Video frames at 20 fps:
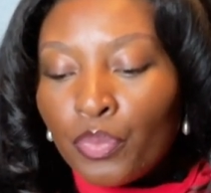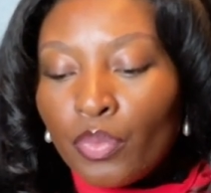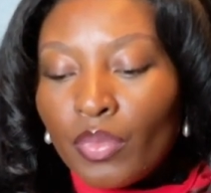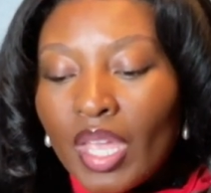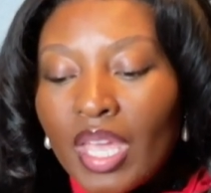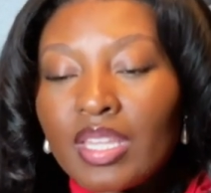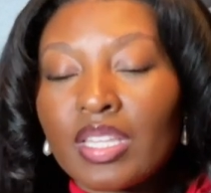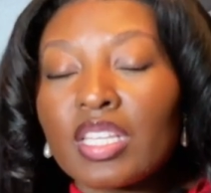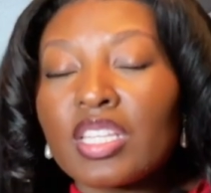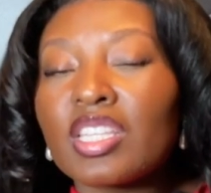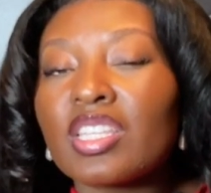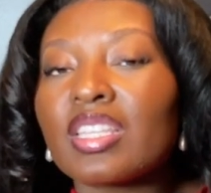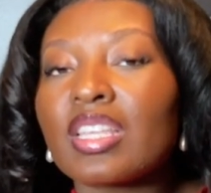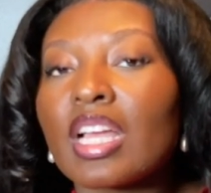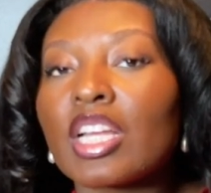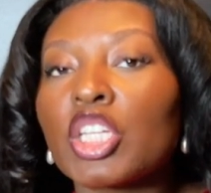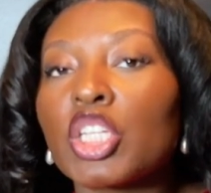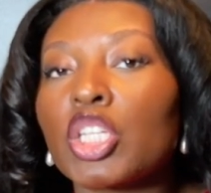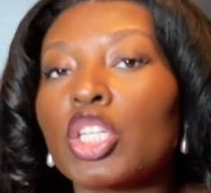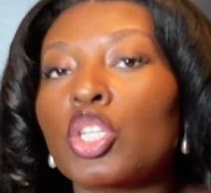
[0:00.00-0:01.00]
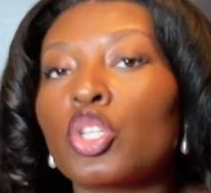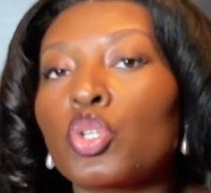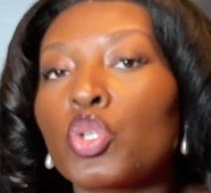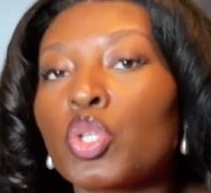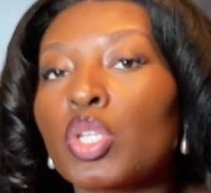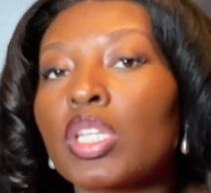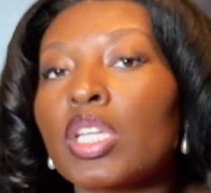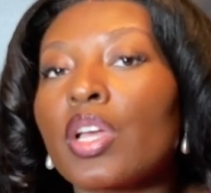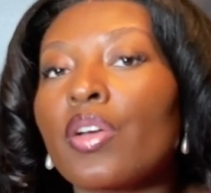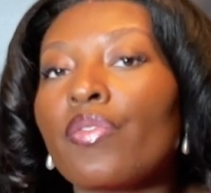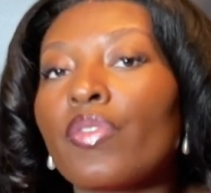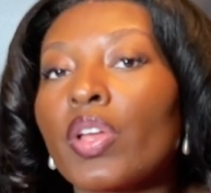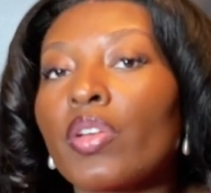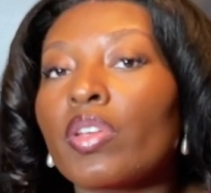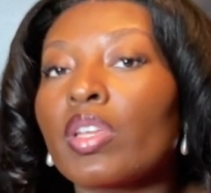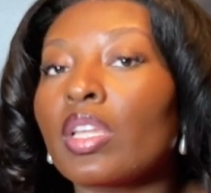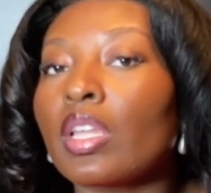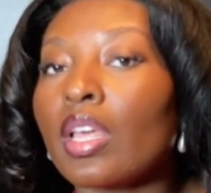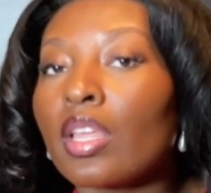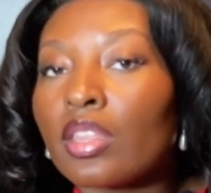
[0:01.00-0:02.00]
And this is actually usually a very
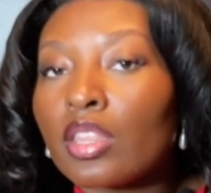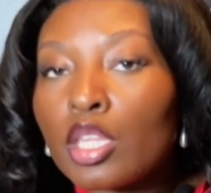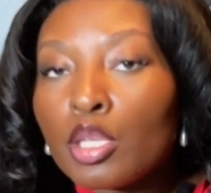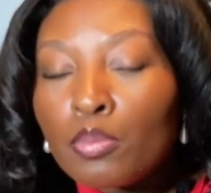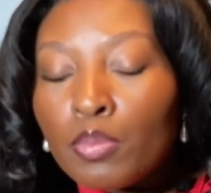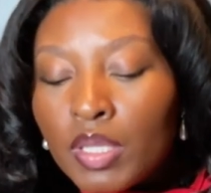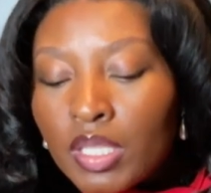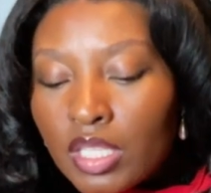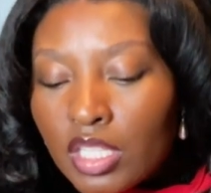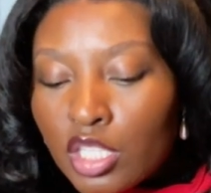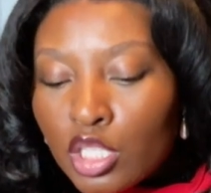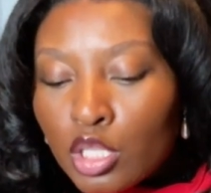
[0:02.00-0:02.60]
lengthy business